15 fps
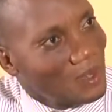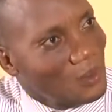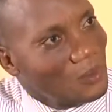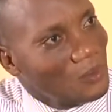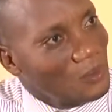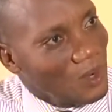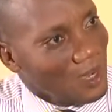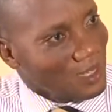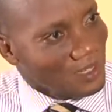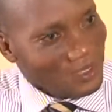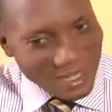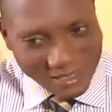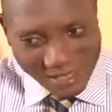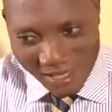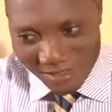Well, in
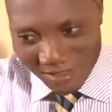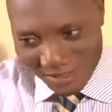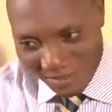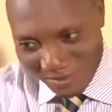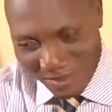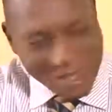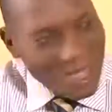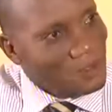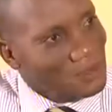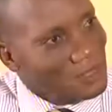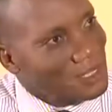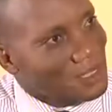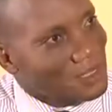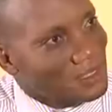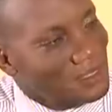that case, have a
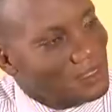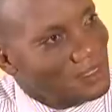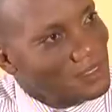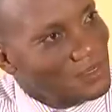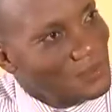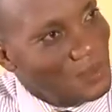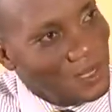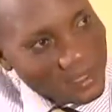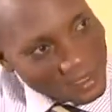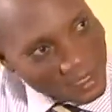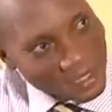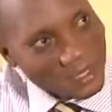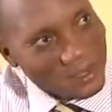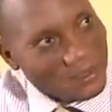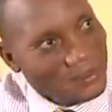seat. Please
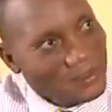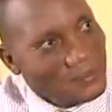sit down.